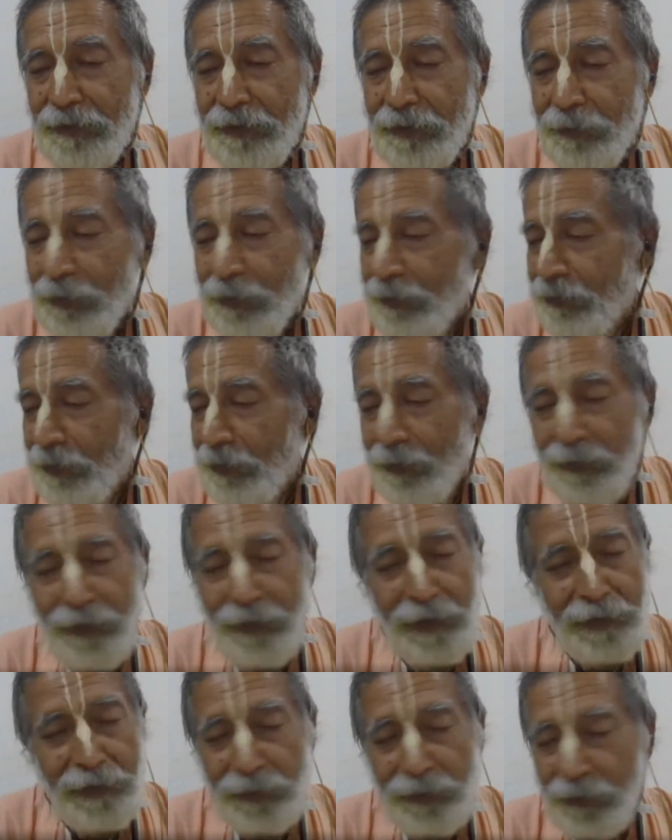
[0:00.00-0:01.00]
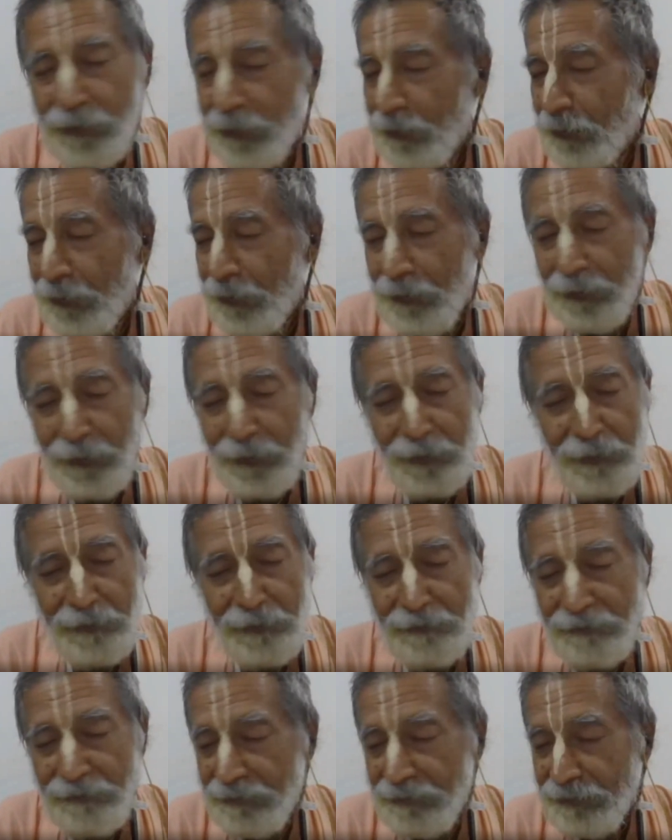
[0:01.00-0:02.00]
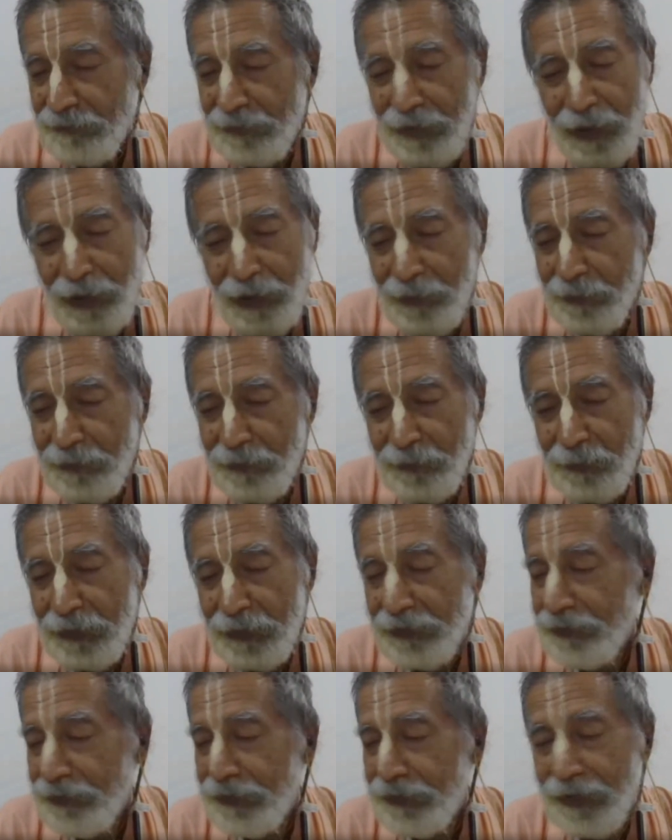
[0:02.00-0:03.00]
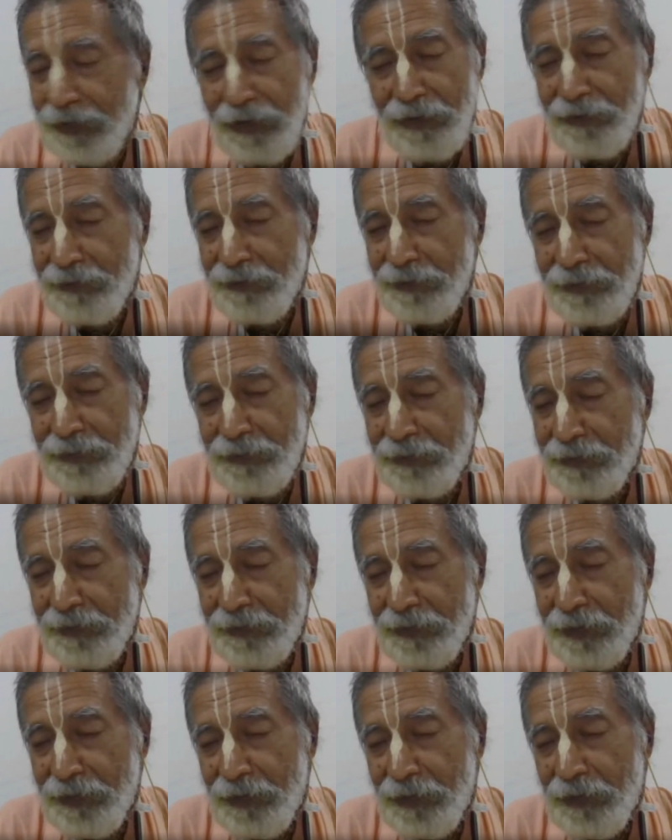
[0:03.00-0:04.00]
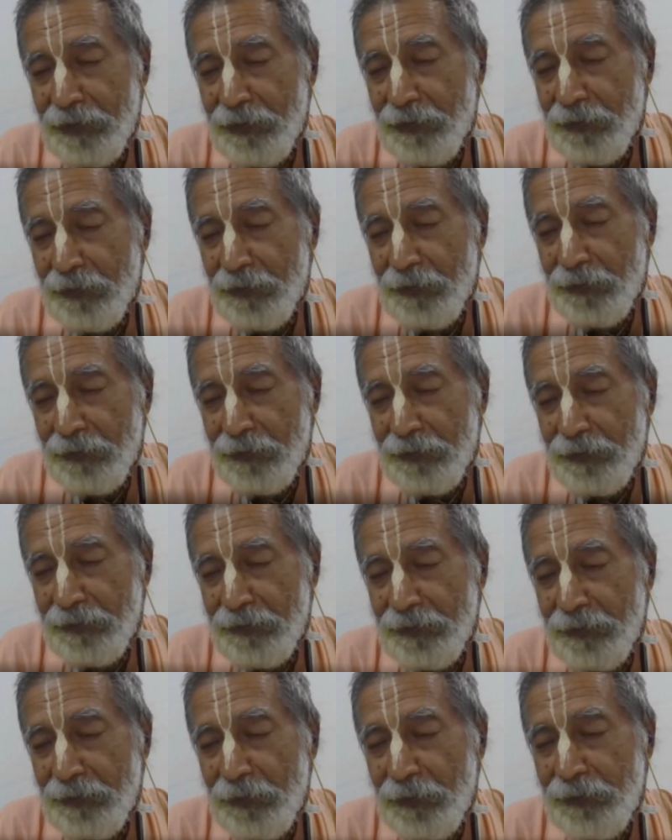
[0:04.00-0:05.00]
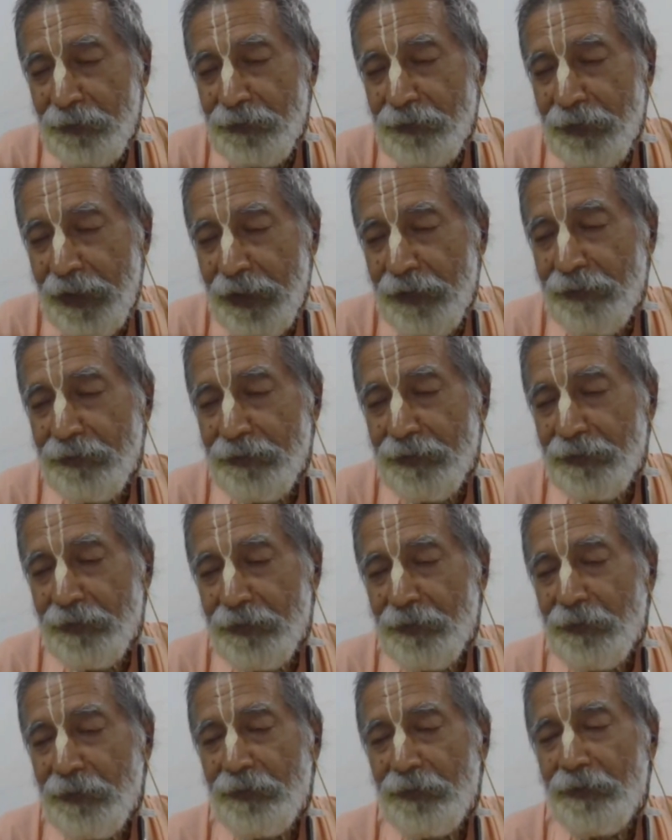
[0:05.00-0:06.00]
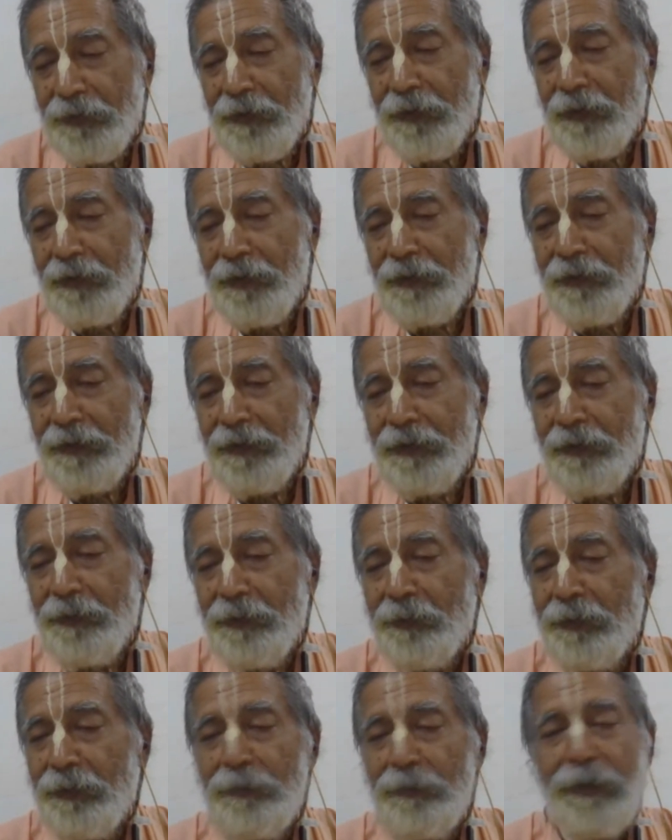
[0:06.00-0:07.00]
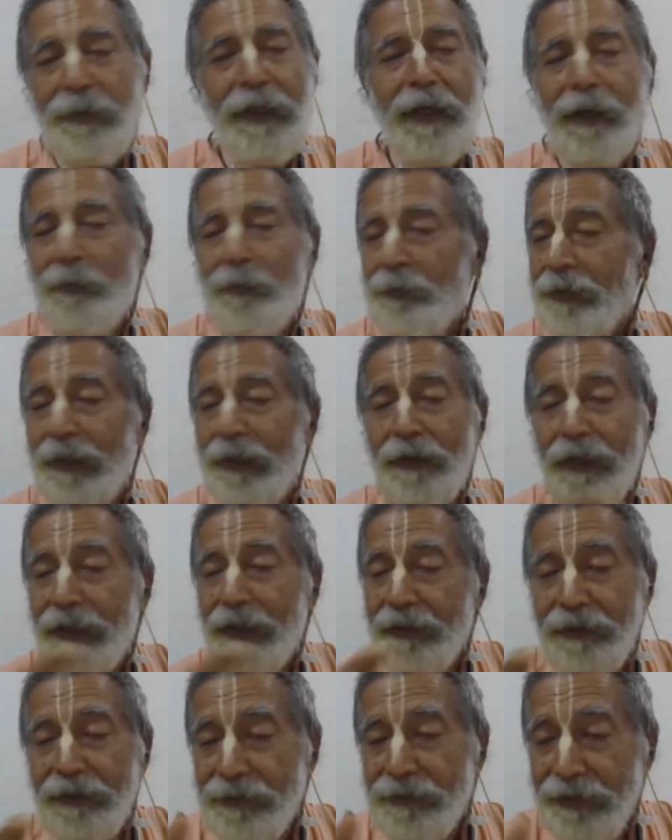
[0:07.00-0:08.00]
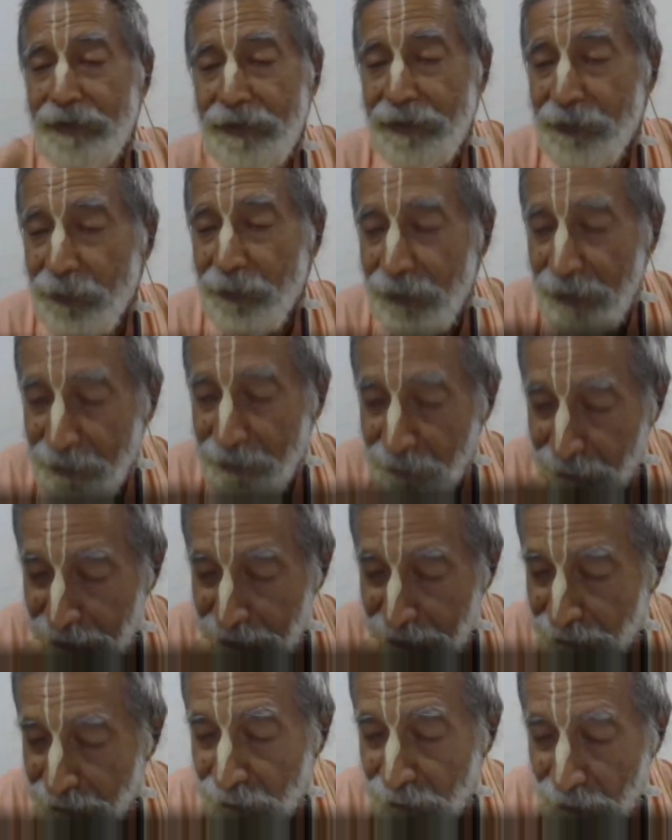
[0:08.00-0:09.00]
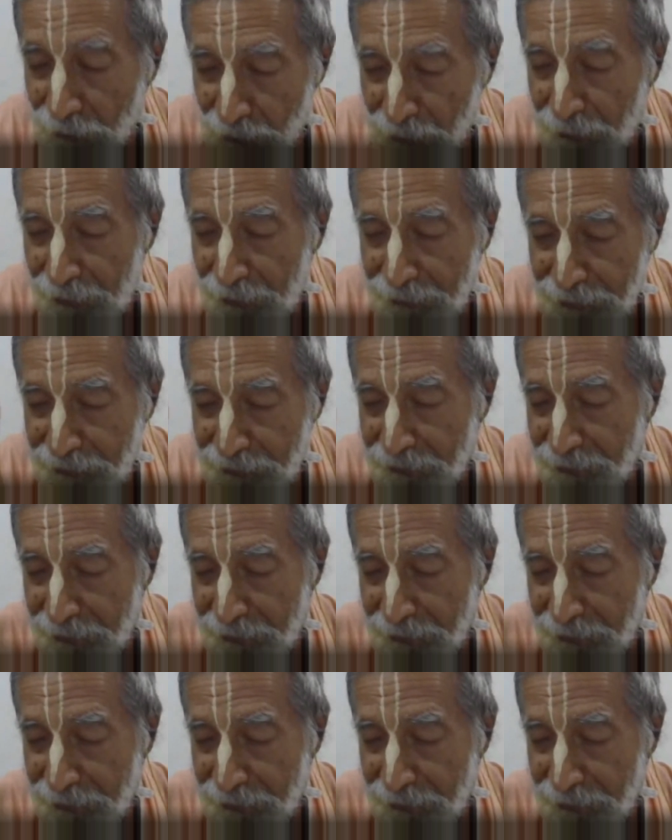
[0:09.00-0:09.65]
even though you are so down, but still those things may appear like insignificant, brings so much